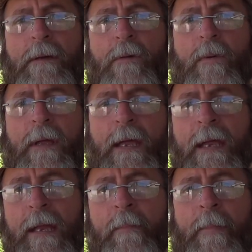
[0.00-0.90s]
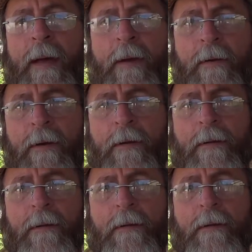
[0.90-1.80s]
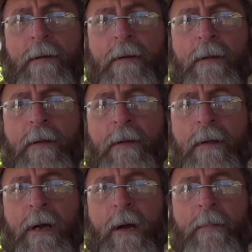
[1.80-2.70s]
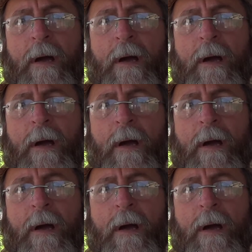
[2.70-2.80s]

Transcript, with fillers: we're eating better. I'm,